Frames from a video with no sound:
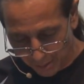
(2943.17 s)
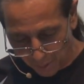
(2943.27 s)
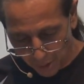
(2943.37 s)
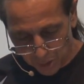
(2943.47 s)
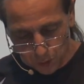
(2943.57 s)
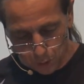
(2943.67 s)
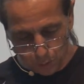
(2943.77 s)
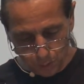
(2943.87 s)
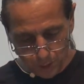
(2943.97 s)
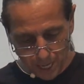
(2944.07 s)
But
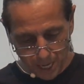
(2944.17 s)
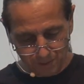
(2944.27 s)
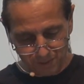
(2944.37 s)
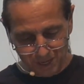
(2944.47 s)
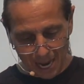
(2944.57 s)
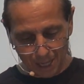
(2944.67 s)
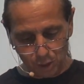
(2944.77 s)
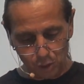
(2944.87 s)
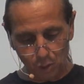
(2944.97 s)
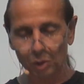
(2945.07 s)
you have
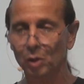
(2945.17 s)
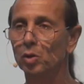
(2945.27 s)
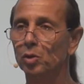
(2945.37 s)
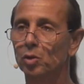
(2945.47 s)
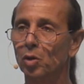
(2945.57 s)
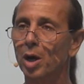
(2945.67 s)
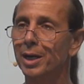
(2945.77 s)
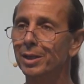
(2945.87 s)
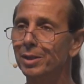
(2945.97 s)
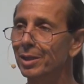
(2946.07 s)
not so learned
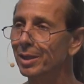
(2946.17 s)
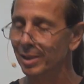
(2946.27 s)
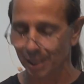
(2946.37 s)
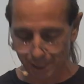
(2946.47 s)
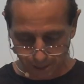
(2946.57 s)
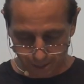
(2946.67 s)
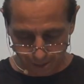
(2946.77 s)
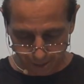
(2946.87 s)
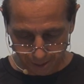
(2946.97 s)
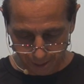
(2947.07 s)
Christ, he
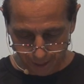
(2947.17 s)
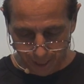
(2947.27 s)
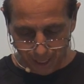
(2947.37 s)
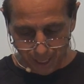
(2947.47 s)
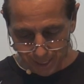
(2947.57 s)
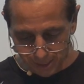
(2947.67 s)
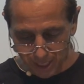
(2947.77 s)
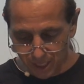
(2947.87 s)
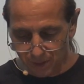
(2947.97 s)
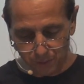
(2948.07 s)
says.
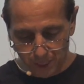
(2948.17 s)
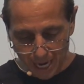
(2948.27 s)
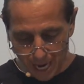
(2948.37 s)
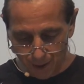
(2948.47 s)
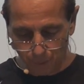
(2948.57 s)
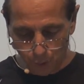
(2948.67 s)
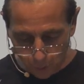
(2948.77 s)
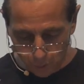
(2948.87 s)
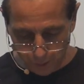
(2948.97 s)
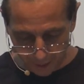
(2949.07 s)
Indeed, if you have
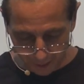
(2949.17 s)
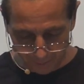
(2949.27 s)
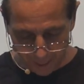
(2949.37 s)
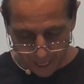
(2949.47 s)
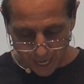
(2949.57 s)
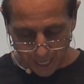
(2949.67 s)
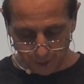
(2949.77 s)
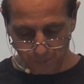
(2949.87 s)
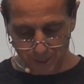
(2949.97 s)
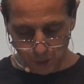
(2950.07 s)
heard him and
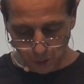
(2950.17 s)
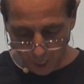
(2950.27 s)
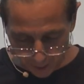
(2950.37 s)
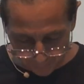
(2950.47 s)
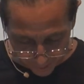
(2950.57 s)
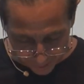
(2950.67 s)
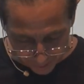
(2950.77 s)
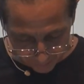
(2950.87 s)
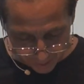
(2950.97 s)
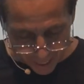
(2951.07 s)
have been taught by
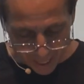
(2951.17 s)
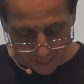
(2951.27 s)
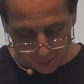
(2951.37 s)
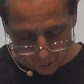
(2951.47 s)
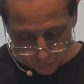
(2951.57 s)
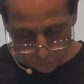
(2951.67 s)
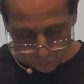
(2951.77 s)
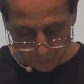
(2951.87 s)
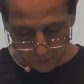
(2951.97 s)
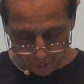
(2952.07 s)
him, as the
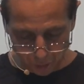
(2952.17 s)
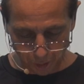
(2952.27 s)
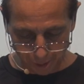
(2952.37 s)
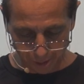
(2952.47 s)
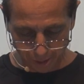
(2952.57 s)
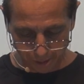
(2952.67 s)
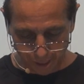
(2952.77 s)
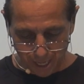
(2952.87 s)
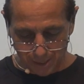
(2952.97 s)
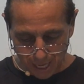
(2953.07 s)
truth is in Jesus,
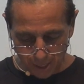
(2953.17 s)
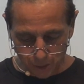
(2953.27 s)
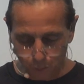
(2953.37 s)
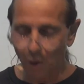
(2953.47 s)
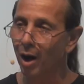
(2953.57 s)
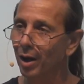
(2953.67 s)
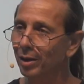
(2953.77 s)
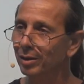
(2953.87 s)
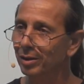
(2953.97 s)
that you what?